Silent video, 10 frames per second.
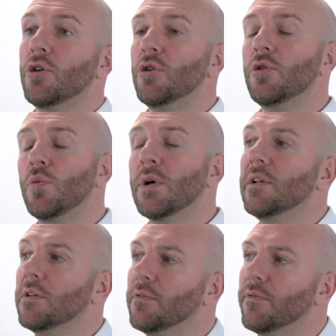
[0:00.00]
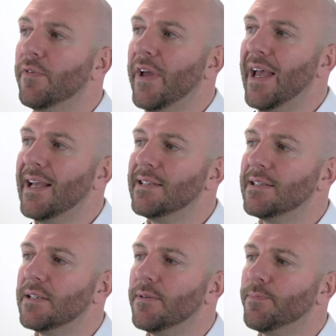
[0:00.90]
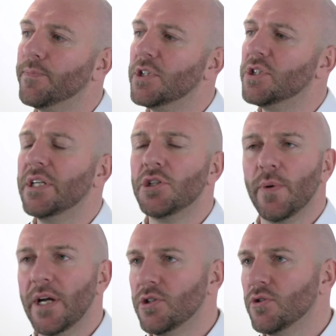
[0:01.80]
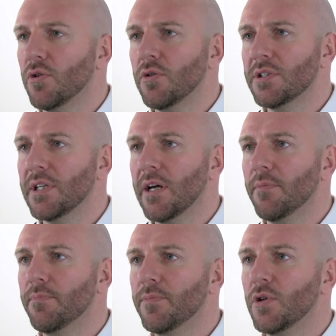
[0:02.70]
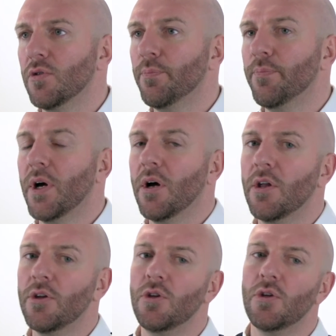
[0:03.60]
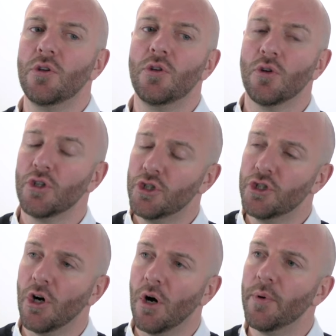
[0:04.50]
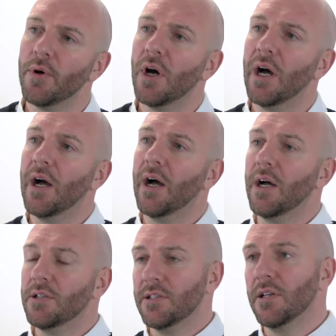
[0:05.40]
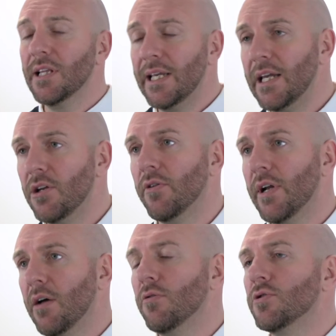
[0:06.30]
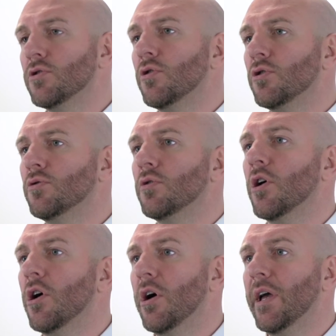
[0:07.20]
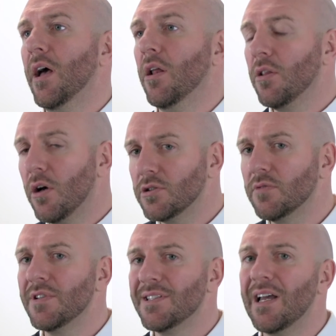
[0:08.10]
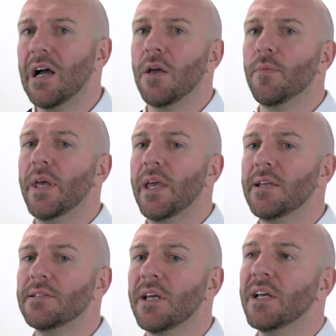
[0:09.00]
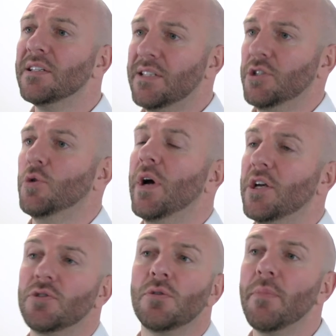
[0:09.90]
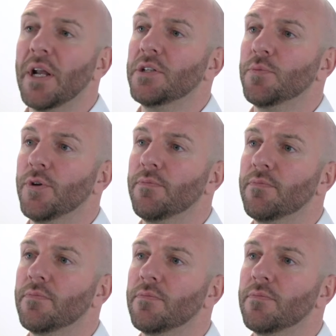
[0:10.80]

You will face situations all the time. You know, your job as a leader in health and social care, a lot of the time is situational management.